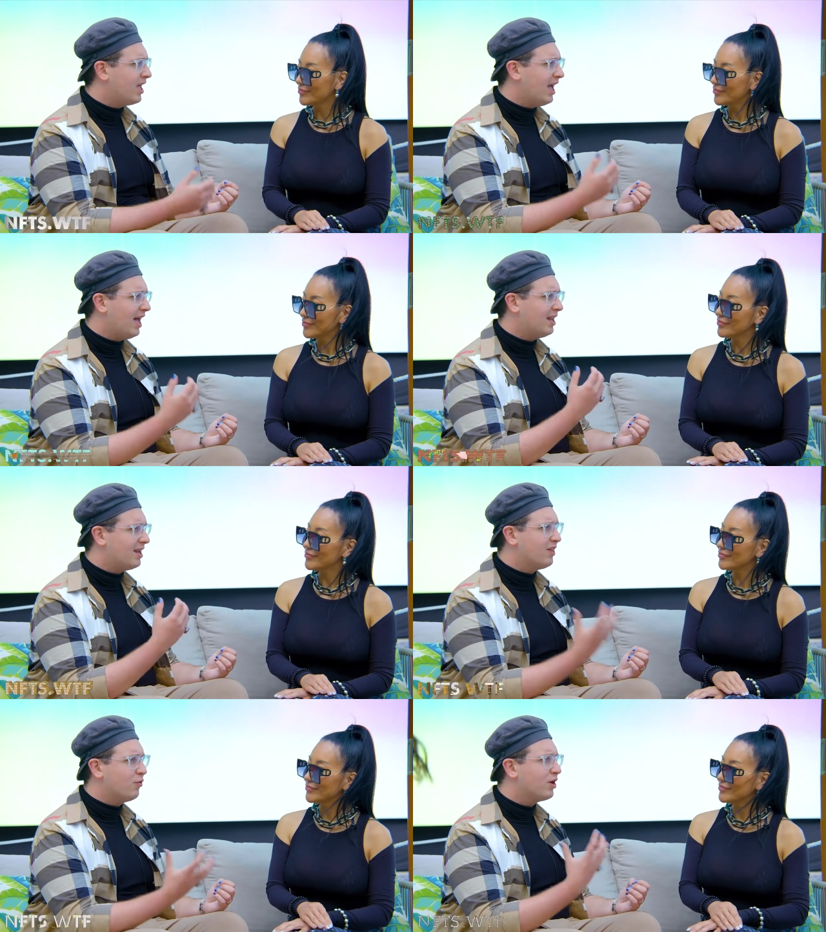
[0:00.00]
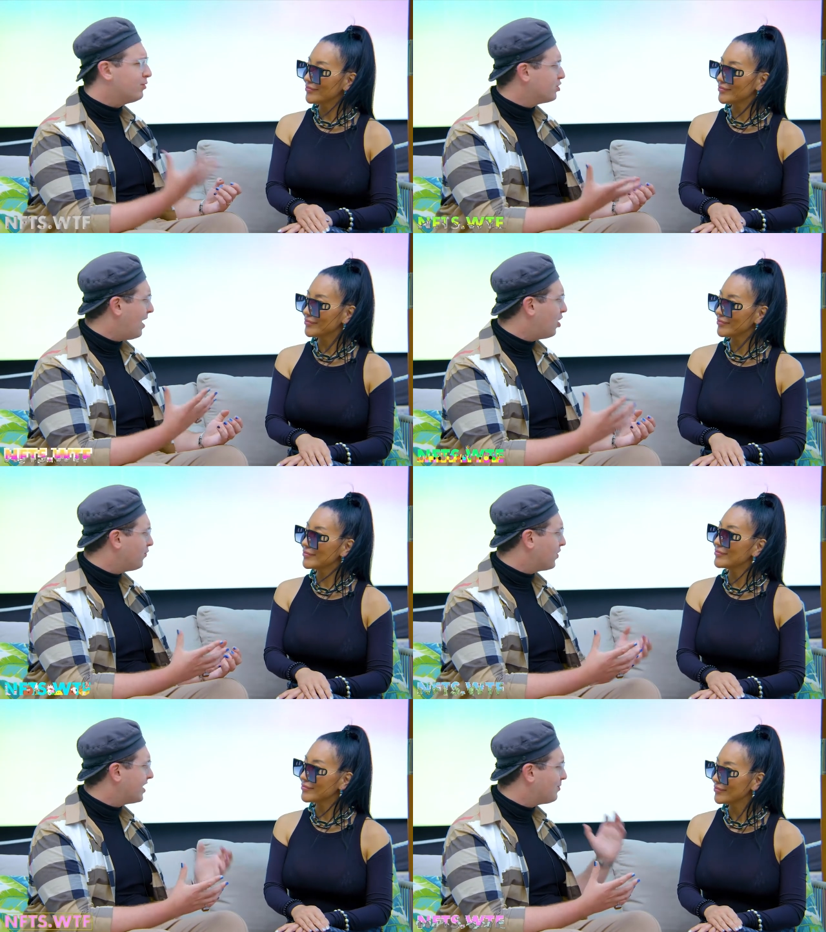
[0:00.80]
Speaker 1: and I think one of the most
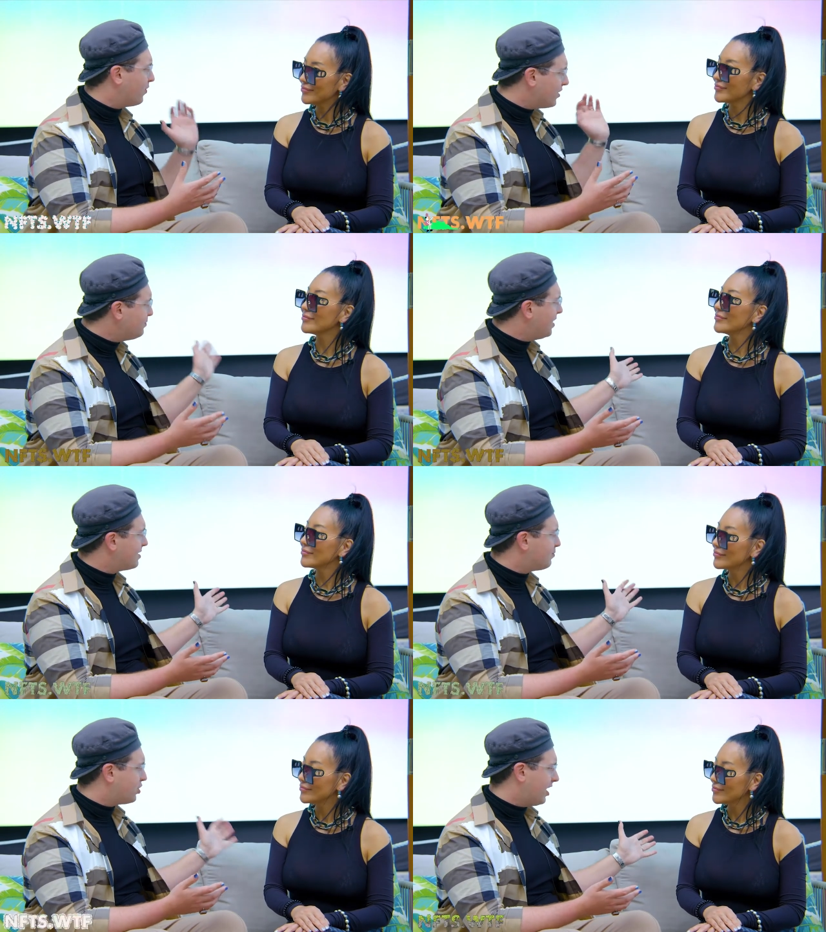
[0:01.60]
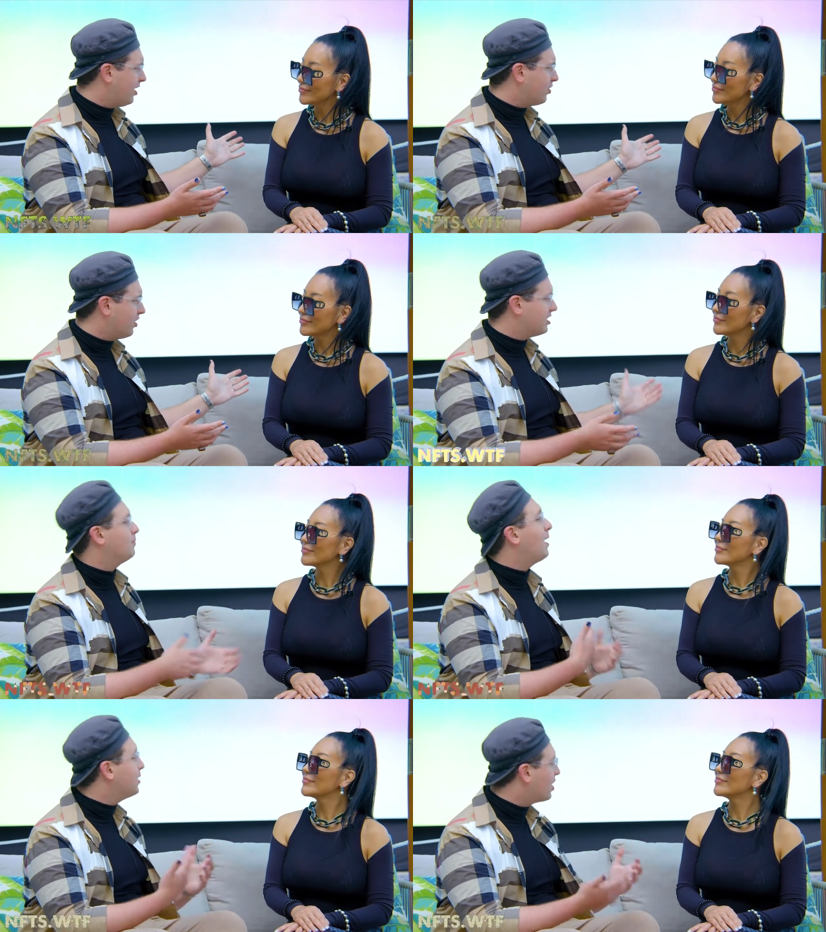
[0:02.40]
powerful things about this piece in particular is the
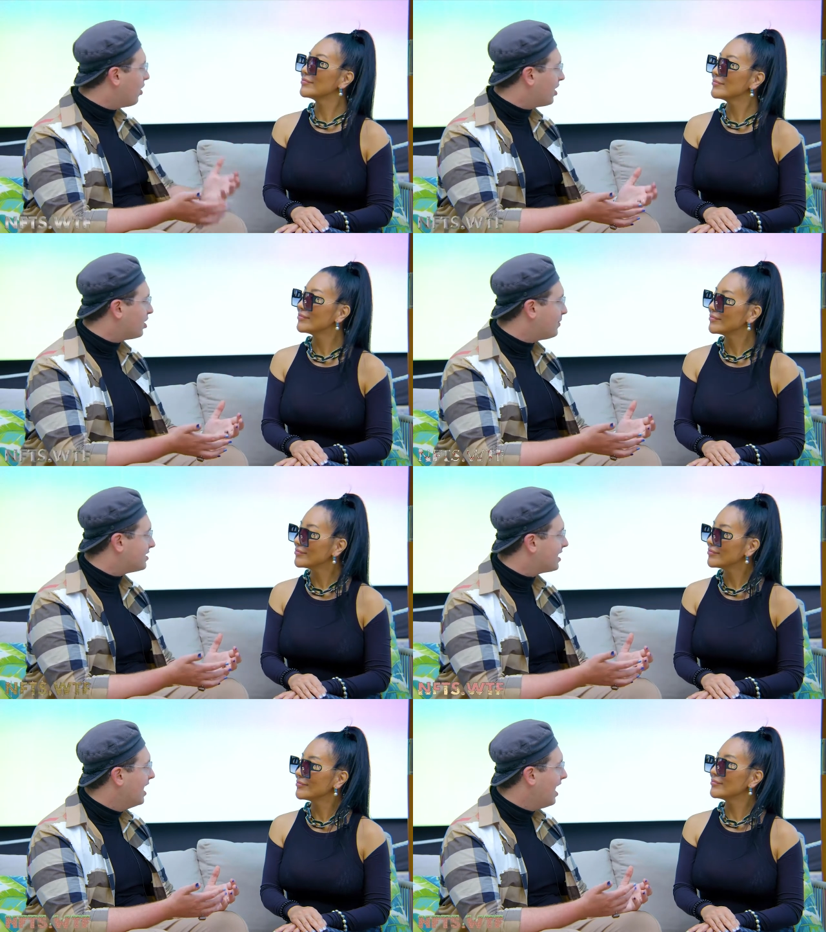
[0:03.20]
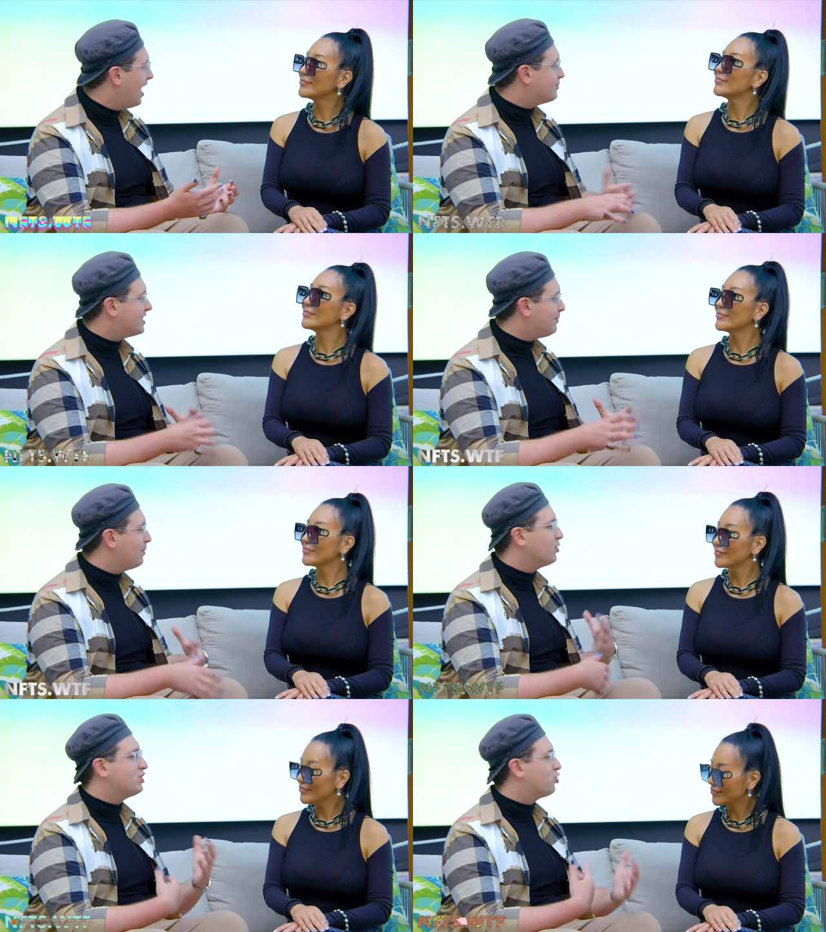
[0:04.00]
public art element, um, seeing
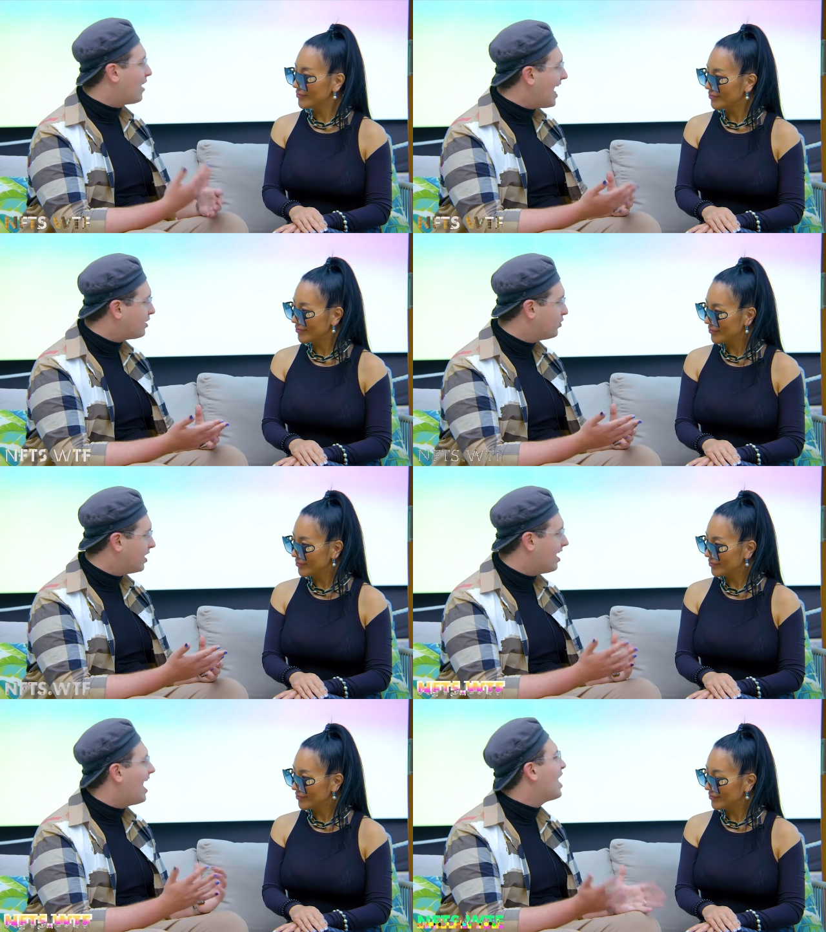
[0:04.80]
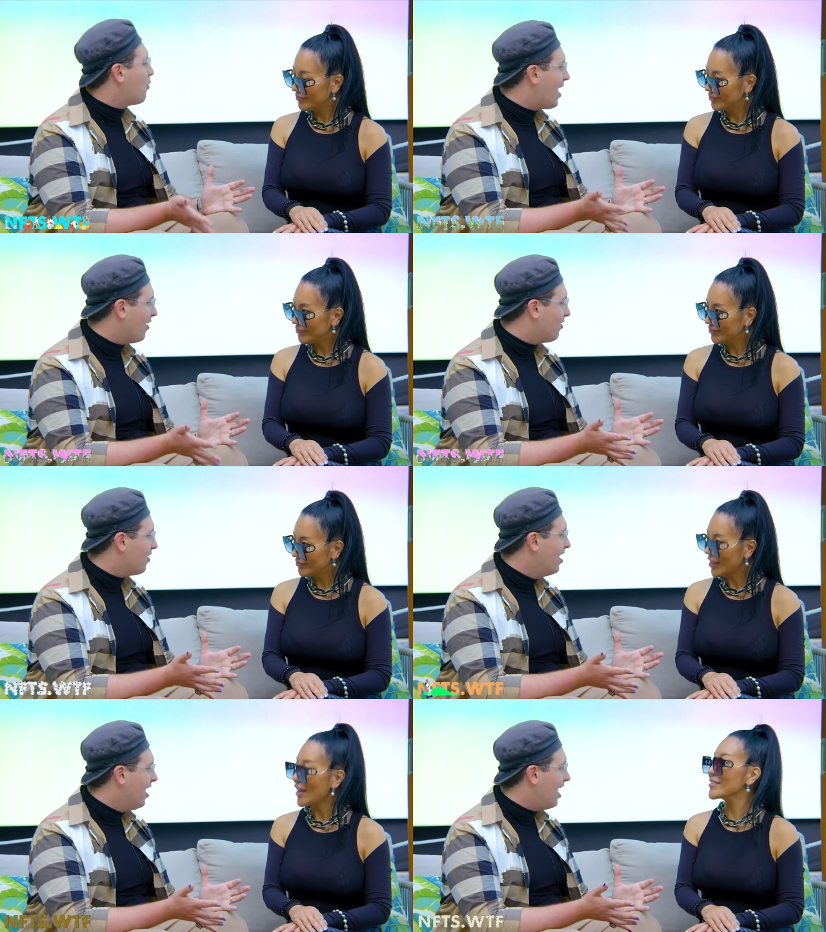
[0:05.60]
people interact with it IRL.
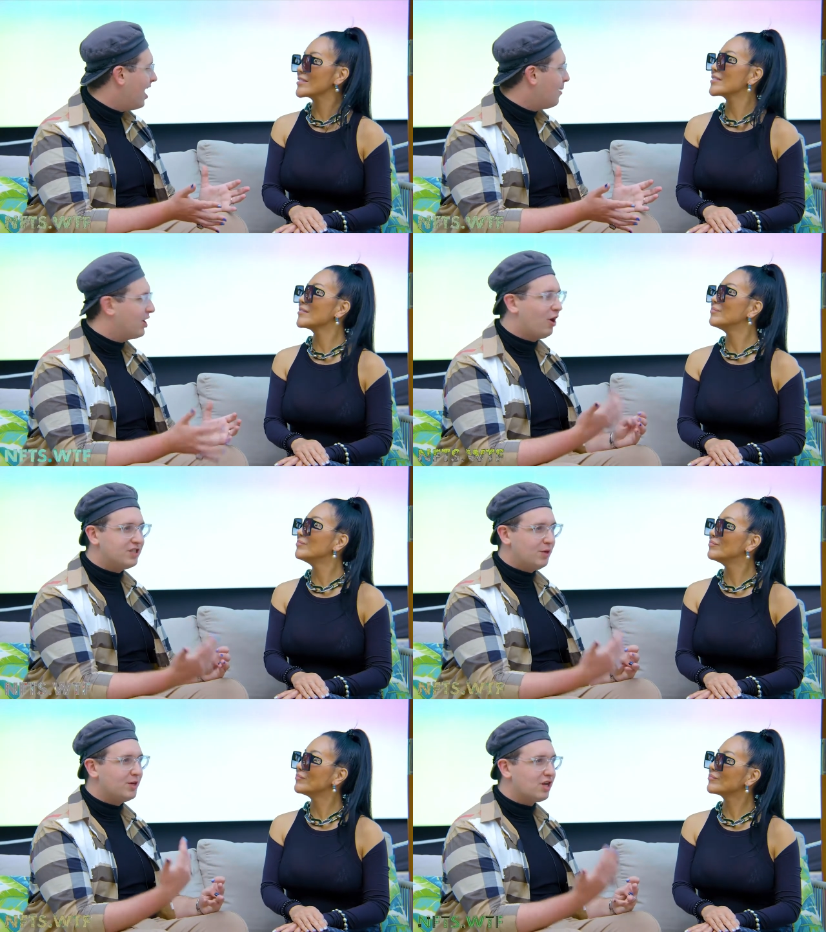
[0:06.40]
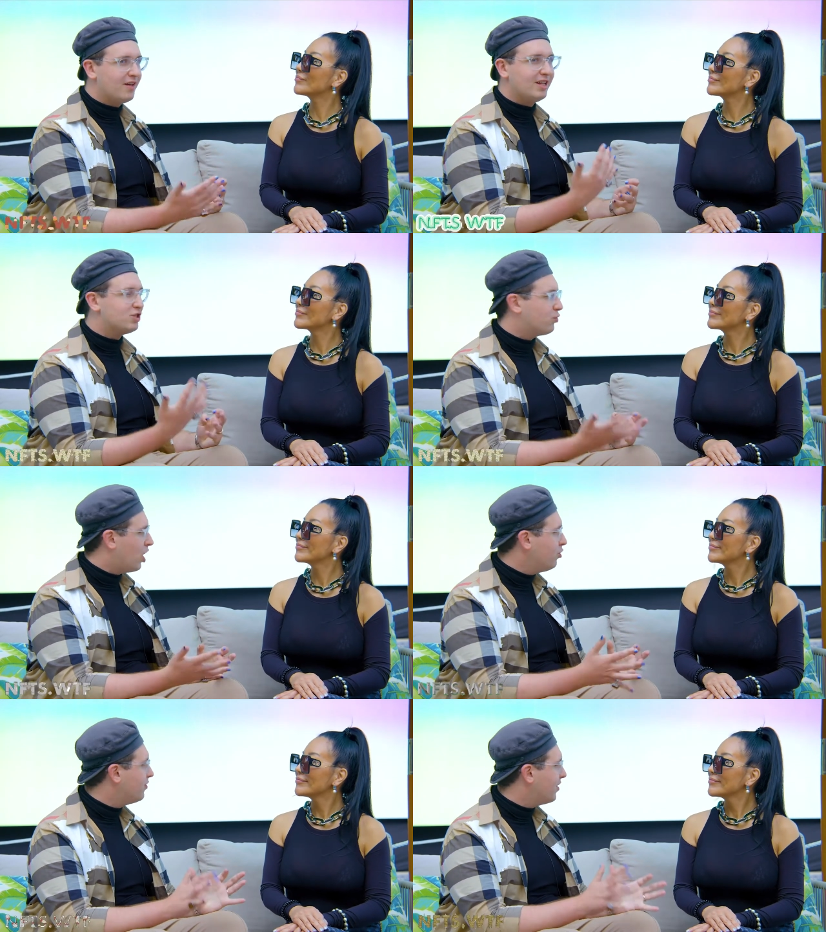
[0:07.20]
Yes. Um, and obviously, we saw that in
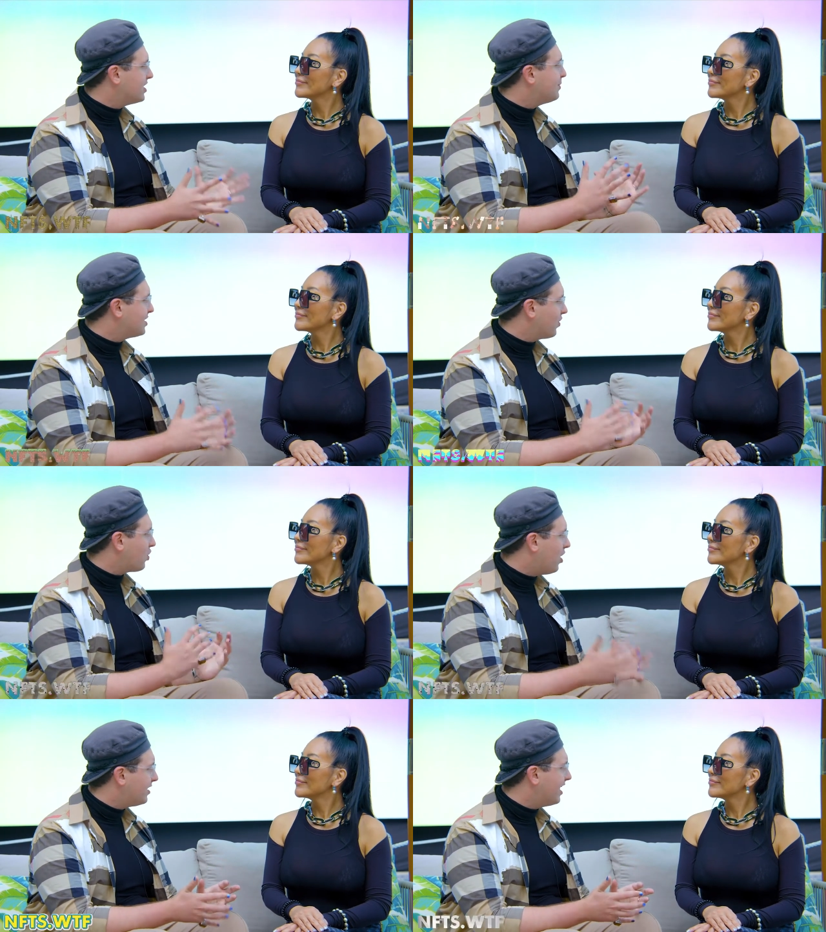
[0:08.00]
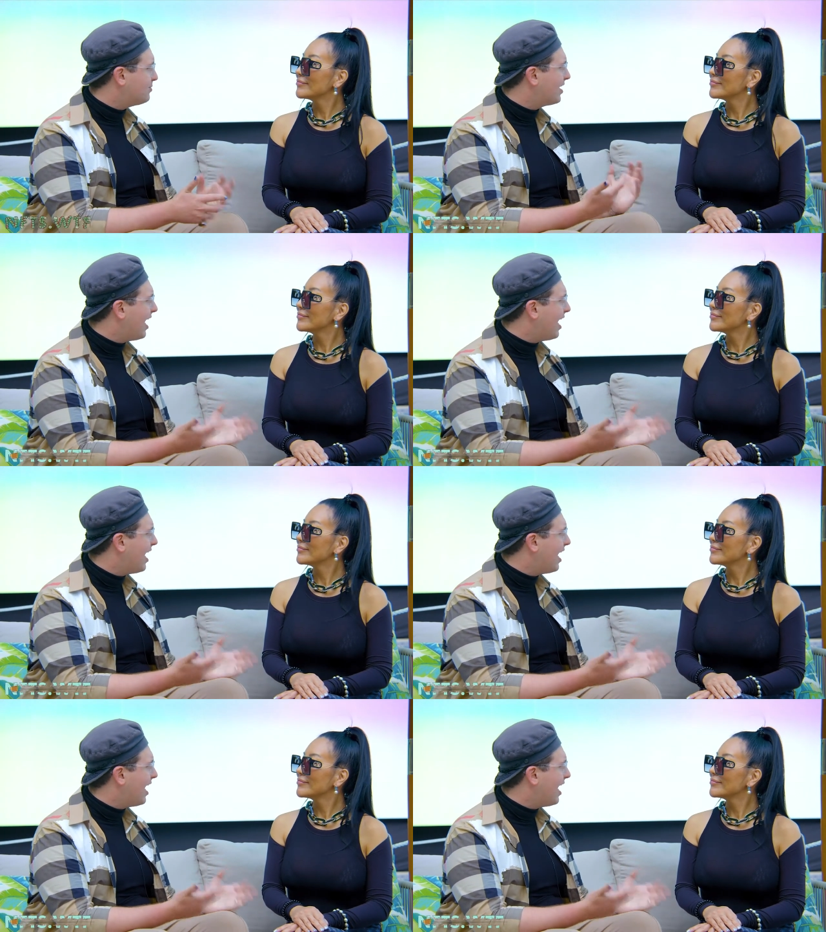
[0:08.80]
Toronto in a very specific context. But how